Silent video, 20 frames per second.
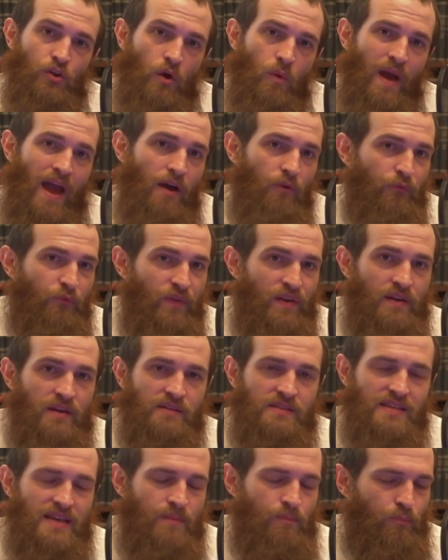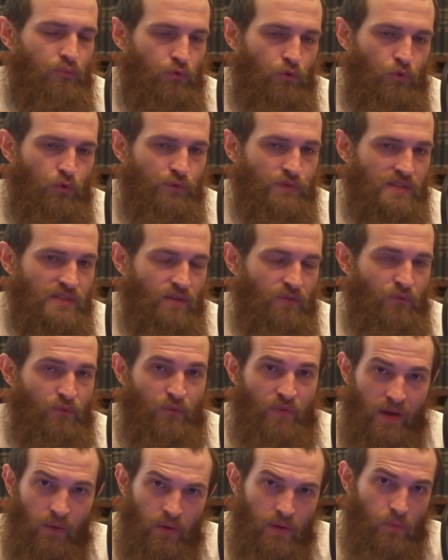our fitness improves
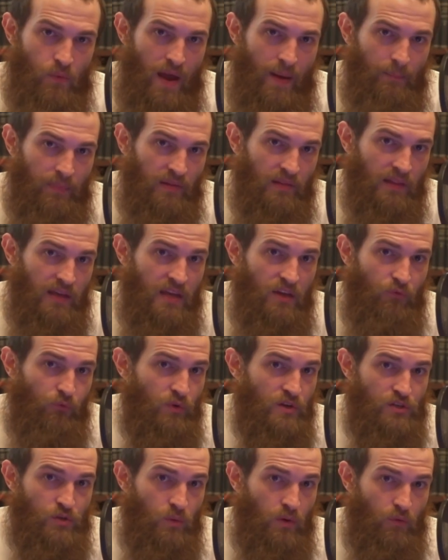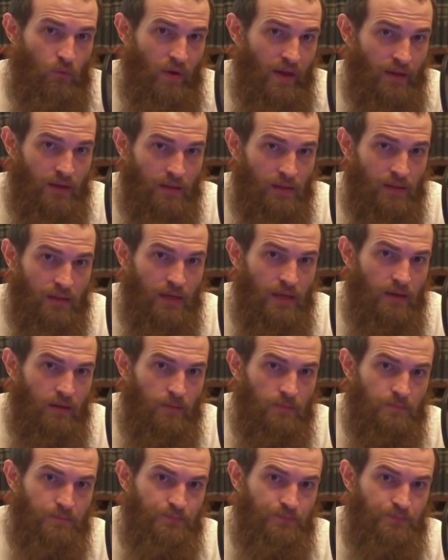very rapidly if we do it regularly.